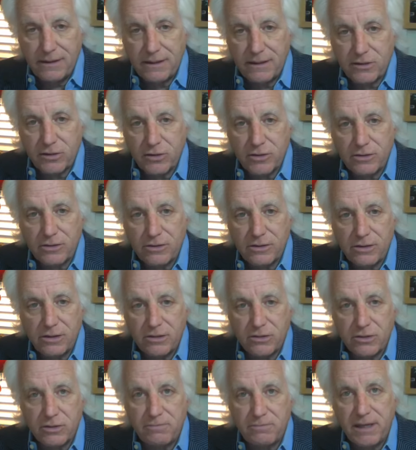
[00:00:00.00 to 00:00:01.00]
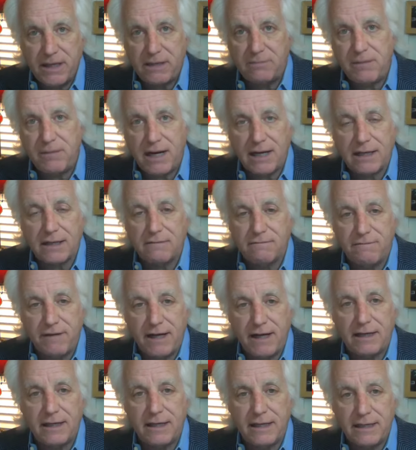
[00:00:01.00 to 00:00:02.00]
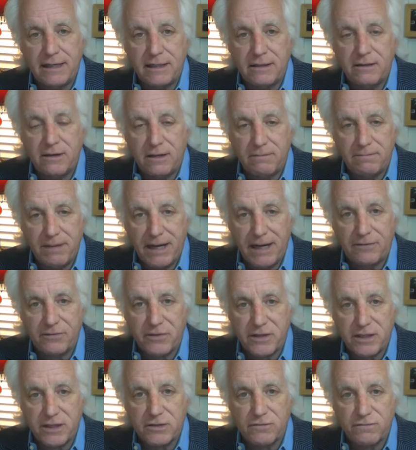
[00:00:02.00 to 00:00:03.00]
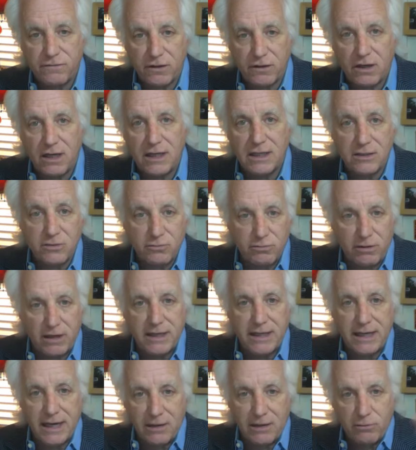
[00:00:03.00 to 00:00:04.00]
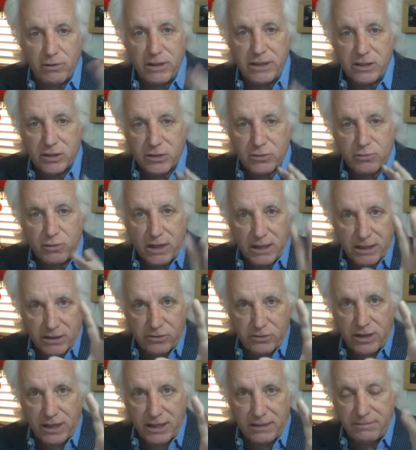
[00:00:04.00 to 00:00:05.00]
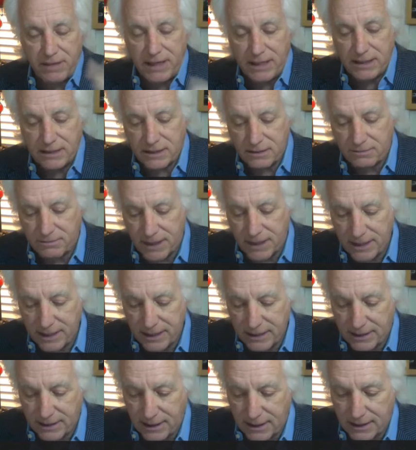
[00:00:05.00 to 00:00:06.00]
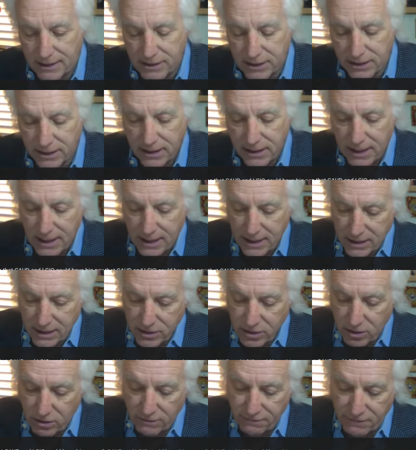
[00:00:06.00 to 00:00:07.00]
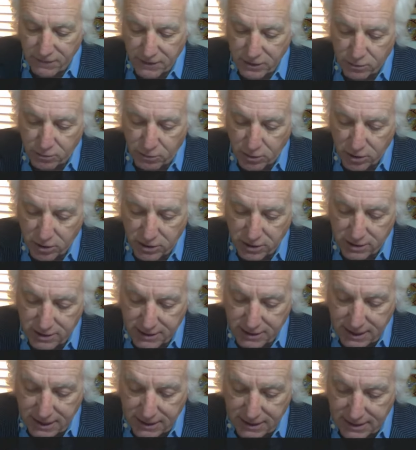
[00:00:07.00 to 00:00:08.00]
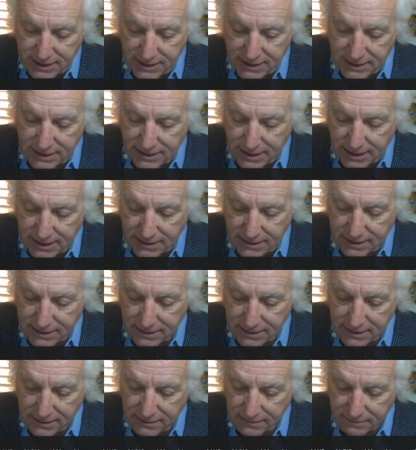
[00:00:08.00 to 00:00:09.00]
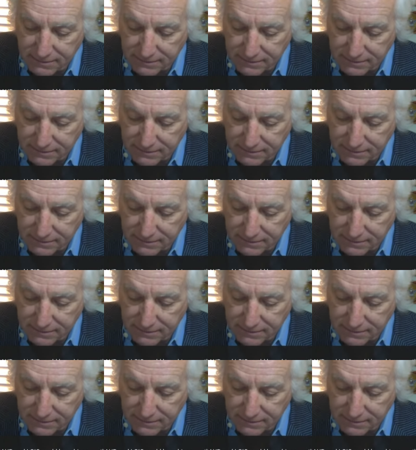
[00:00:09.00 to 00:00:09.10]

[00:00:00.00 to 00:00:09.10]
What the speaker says: there's a bit of Machiavellian about this for us. Right now, we just want to try to make some money in Logic. So if it's worth 60 cents,